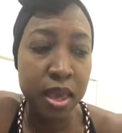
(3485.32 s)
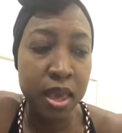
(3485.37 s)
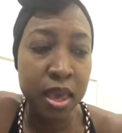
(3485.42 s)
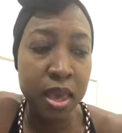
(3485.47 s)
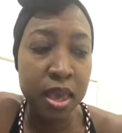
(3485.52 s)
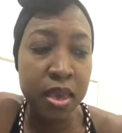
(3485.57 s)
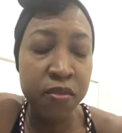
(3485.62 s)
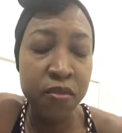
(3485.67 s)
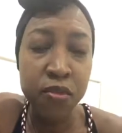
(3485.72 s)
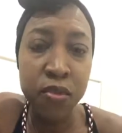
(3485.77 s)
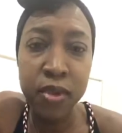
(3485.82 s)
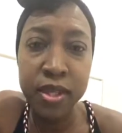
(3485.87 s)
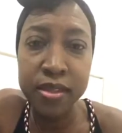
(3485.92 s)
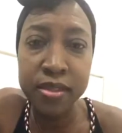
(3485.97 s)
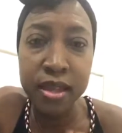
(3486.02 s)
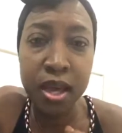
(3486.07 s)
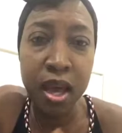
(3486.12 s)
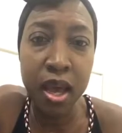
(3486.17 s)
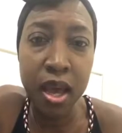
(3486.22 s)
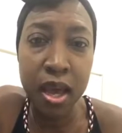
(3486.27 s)
every
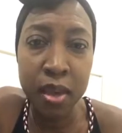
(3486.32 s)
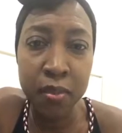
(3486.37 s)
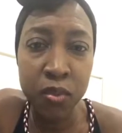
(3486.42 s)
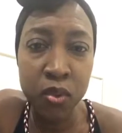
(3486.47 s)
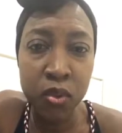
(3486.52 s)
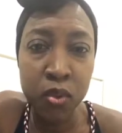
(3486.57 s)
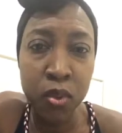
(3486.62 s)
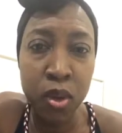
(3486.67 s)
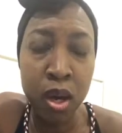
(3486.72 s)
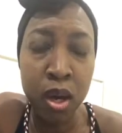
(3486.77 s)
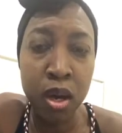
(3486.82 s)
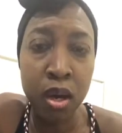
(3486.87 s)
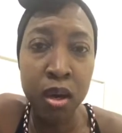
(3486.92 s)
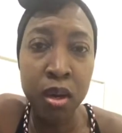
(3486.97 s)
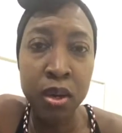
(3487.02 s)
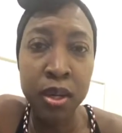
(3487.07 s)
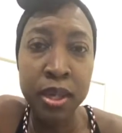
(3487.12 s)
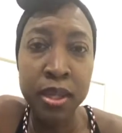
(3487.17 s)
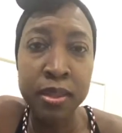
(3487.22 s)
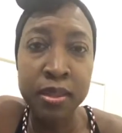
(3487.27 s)
time you
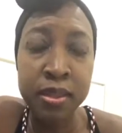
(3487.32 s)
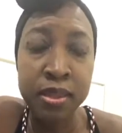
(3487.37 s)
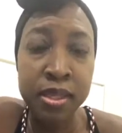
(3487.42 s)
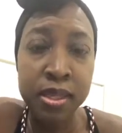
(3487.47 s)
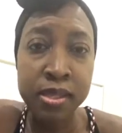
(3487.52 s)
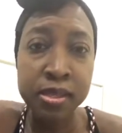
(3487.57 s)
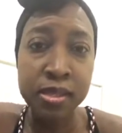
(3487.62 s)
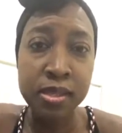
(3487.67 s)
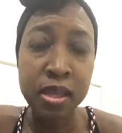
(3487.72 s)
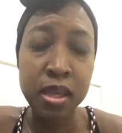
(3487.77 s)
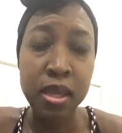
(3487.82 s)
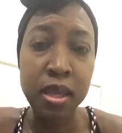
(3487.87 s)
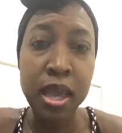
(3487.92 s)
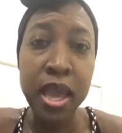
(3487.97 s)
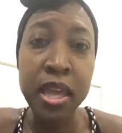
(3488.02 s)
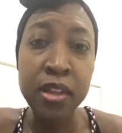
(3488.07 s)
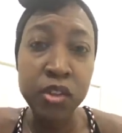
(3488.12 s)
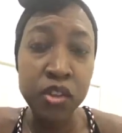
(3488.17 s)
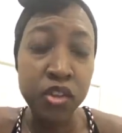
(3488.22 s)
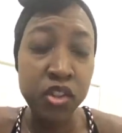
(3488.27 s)
are in this
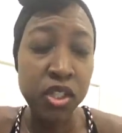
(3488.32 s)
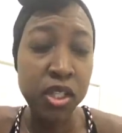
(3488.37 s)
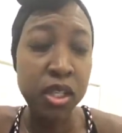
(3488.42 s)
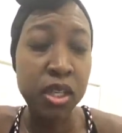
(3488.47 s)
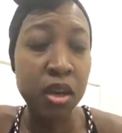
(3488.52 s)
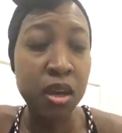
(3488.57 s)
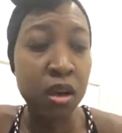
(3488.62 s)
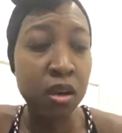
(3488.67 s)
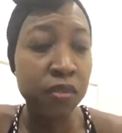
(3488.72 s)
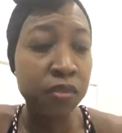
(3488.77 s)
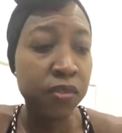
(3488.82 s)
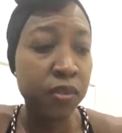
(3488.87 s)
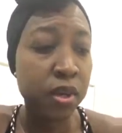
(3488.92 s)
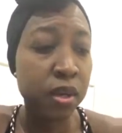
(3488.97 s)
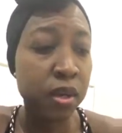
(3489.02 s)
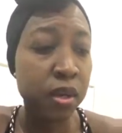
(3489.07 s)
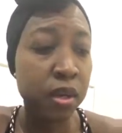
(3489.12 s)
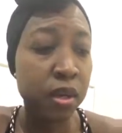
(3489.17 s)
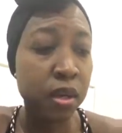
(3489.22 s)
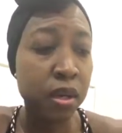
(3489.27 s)
energy of
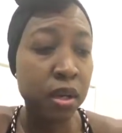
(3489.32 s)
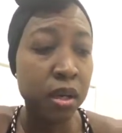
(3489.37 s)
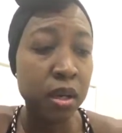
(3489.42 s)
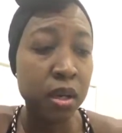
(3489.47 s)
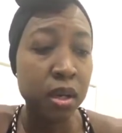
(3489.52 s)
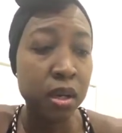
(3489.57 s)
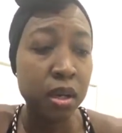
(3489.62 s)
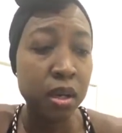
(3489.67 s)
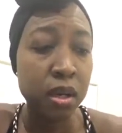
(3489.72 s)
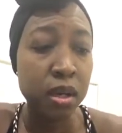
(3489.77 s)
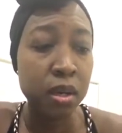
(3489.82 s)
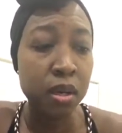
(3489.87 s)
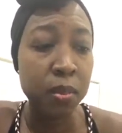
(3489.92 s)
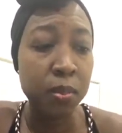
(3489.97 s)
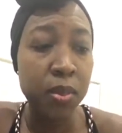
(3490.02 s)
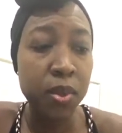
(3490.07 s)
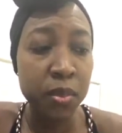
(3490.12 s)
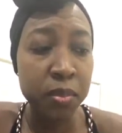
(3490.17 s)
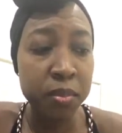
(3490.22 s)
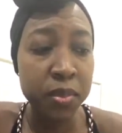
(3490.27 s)

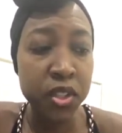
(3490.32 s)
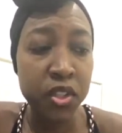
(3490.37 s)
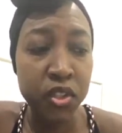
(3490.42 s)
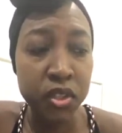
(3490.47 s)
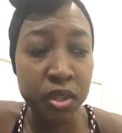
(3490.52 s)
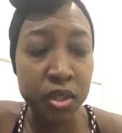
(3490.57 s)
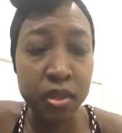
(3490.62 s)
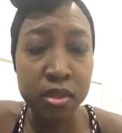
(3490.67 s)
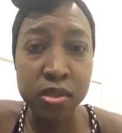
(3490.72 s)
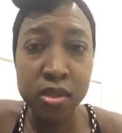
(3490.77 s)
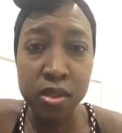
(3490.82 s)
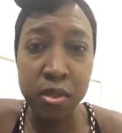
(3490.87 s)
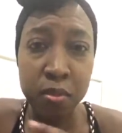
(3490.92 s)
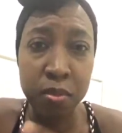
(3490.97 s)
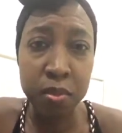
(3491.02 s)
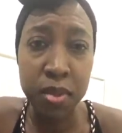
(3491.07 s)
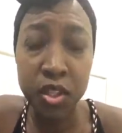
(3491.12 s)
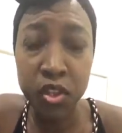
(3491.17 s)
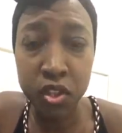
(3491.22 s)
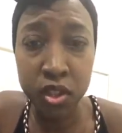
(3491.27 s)
permission,
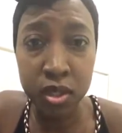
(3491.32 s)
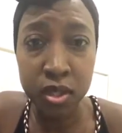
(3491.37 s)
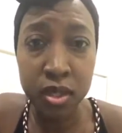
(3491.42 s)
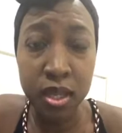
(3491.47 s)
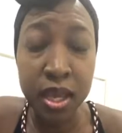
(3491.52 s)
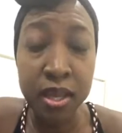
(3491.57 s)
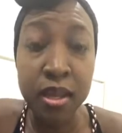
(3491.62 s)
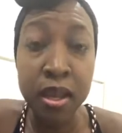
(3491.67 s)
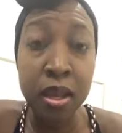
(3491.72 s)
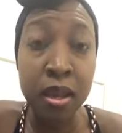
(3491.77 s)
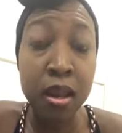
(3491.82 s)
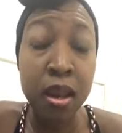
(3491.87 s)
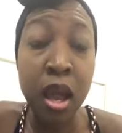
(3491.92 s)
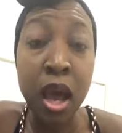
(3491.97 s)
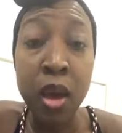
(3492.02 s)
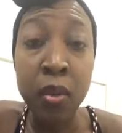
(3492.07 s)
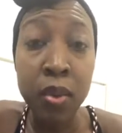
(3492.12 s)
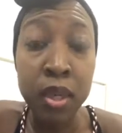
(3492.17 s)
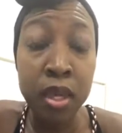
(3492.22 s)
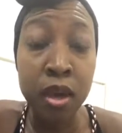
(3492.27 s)
submission, and
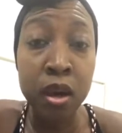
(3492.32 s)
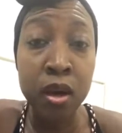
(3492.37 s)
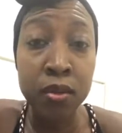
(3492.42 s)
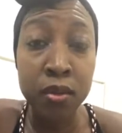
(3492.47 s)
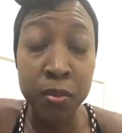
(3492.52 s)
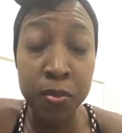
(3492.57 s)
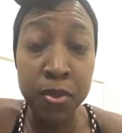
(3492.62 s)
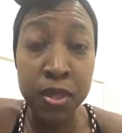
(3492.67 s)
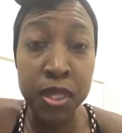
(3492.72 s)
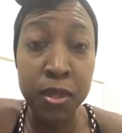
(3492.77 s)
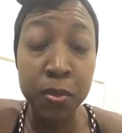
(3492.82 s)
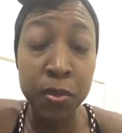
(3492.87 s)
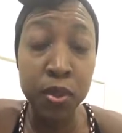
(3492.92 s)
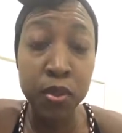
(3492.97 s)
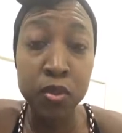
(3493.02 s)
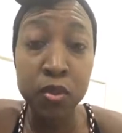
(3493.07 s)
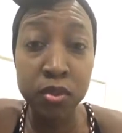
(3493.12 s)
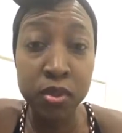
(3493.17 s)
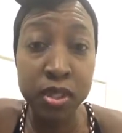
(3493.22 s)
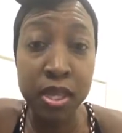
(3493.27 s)
allowing other
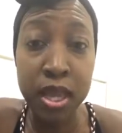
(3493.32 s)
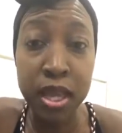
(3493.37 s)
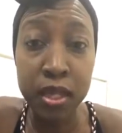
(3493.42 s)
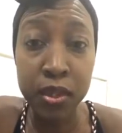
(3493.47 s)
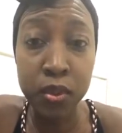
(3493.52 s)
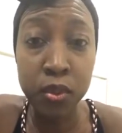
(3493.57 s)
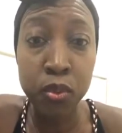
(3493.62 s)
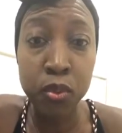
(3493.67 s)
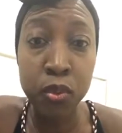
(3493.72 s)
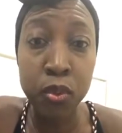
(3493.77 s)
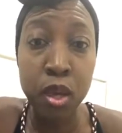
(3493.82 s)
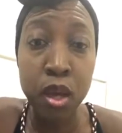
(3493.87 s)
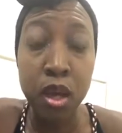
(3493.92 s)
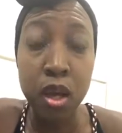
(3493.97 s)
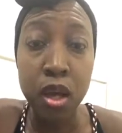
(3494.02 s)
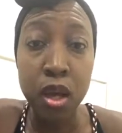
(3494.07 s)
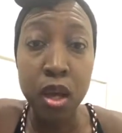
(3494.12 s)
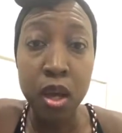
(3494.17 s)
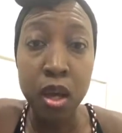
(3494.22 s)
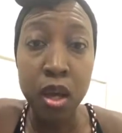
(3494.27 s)
people to tell you
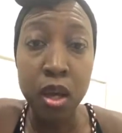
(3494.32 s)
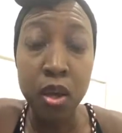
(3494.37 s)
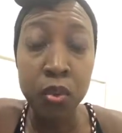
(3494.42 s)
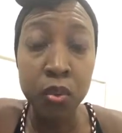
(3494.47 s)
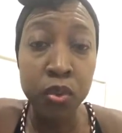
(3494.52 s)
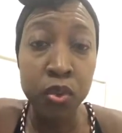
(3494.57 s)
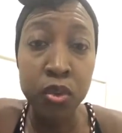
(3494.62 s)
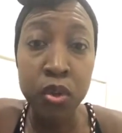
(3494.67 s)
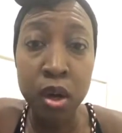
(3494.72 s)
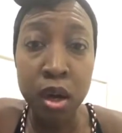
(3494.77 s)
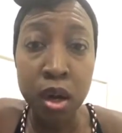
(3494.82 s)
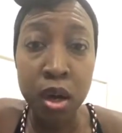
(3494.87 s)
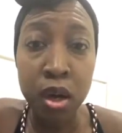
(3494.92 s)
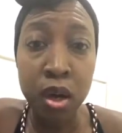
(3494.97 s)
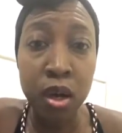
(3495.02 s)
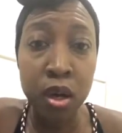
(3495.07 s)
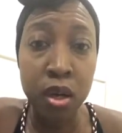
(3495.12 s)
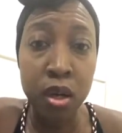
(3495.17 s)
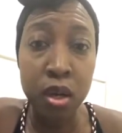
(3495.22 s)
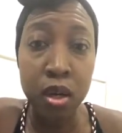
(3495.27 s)
who you
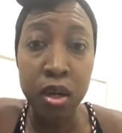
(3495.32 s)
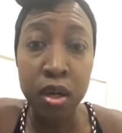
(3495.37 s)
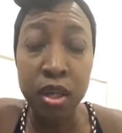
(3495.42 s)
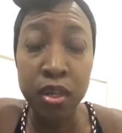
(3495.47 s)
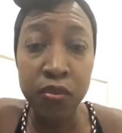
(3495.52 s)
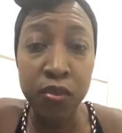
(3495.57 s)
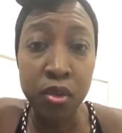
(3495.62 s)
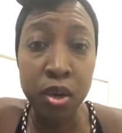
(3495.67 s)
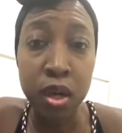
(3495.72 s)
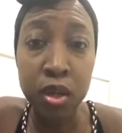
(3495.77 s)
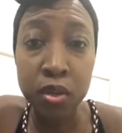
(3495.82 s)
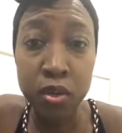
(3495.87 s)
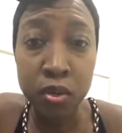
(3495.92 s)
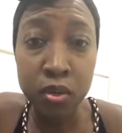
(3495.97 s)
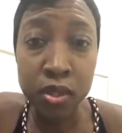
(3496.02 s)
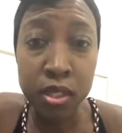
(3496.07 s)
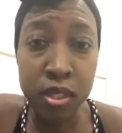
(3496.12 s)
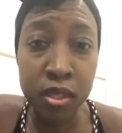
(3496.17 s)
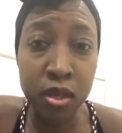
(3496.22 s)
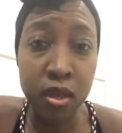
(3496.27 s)
are, if you are
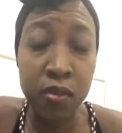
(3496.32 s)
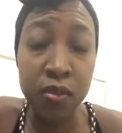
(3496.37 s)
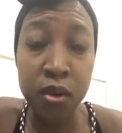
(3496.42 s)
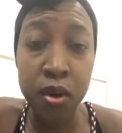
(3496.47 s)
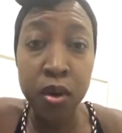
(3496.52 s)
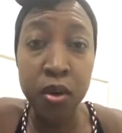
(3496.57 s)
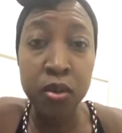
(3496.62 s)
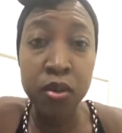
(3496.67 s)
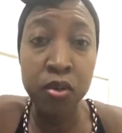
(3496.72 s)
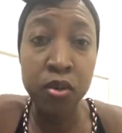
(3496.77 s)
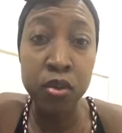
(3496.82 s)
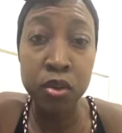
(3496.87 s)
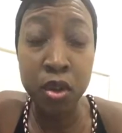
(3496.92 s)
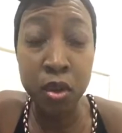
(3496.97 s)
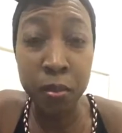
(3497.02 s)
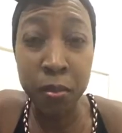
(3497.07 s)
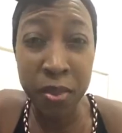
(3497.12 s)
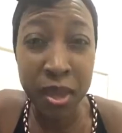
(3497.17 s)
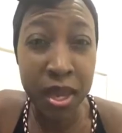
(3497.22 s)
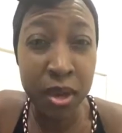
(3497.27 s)
good enough, or
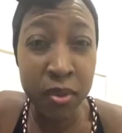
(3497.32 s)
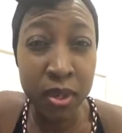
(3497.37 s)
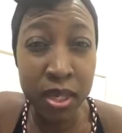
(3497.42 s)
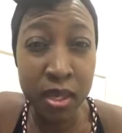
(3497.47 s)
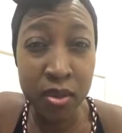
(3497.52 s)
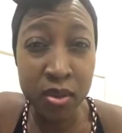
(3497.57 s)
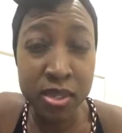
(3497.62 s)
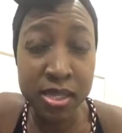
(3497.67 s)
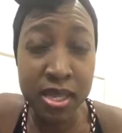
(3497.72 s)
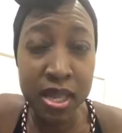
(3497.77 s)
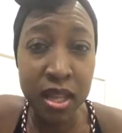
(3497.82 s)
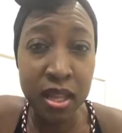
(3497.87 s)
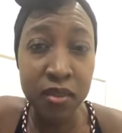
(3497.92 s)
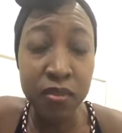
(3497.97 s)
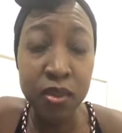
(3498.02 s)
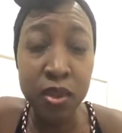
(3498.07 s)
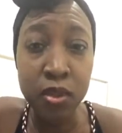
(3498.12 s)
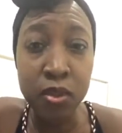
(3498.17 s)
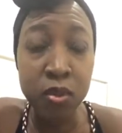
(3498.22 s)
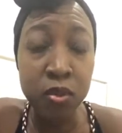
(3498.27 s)
comparing yourself,
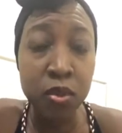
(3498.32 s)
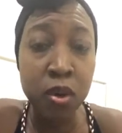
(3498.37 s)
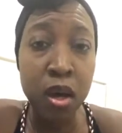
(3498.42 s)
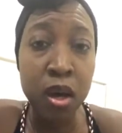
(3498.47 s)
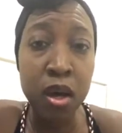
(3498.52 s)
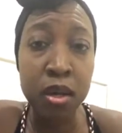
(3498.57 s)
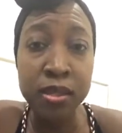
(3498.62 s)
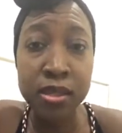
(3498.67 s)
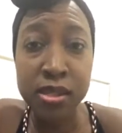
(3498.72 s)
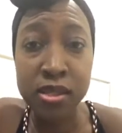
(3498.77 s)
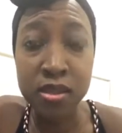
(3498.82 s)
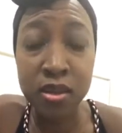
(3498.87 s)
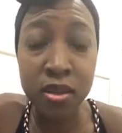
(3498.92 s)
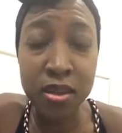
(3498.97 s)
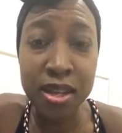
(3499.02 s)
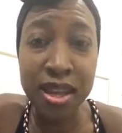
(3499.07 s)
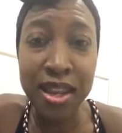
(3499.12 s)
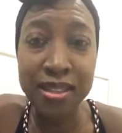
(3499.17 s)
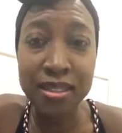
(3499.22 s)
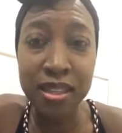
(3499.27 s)
you are
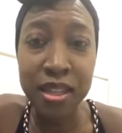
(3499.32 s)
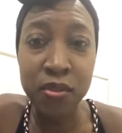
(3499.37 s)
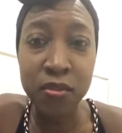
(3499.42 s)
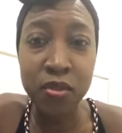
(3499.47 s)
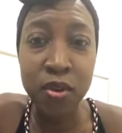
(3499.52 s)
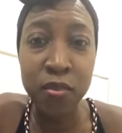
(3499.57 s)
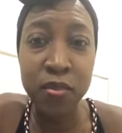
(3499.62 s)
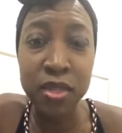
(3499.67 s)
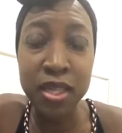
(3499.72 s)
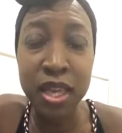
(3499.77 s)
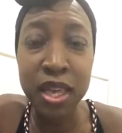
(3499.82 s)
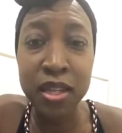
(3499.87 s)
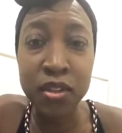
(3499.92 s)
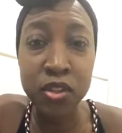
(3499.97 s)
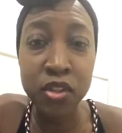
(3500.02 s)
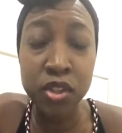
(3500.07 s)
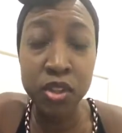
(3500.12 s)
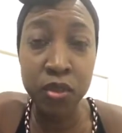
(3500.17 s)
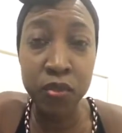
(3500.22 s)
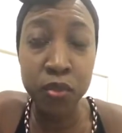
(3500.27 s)
disconnecting from the
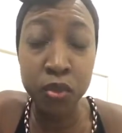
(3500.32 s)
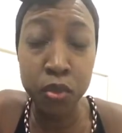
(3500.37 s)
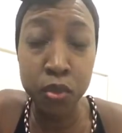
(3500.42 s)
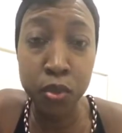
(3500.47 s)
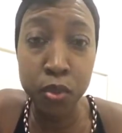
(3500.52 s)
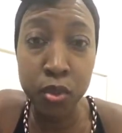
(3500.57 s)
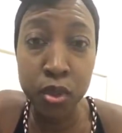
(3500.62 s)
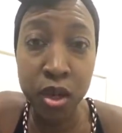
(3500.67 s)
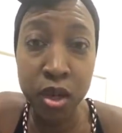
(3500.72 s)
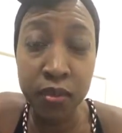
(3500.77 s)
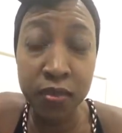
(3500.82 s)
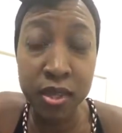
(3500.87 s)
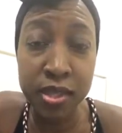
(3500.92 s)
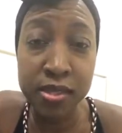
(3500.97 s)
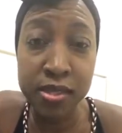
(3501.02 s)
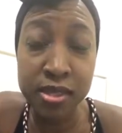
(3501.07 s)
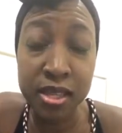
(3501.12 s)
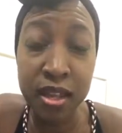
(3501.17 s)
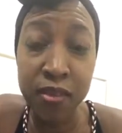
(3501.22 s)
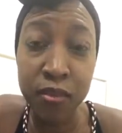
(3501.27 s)
energy of true love and
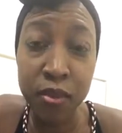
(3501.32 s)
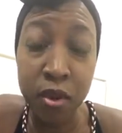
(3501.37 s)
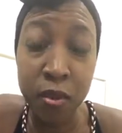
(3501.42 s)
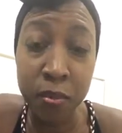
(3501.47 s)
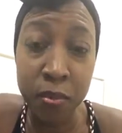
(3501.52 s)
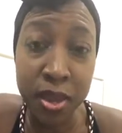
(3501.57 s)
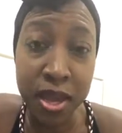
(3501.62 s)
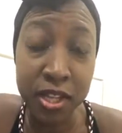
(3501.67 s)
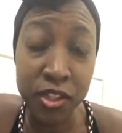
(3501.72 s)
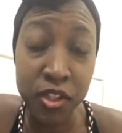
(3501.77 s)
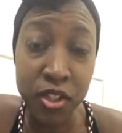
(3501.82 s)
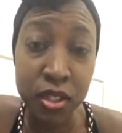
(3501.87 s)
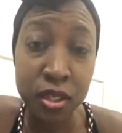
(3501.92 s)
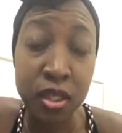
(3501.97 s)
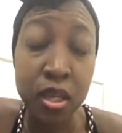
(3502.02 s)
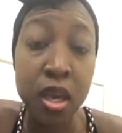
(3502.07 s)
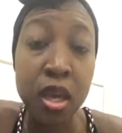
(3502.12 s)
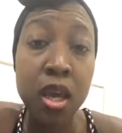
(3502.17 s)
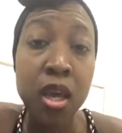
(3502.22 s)
self-compassion.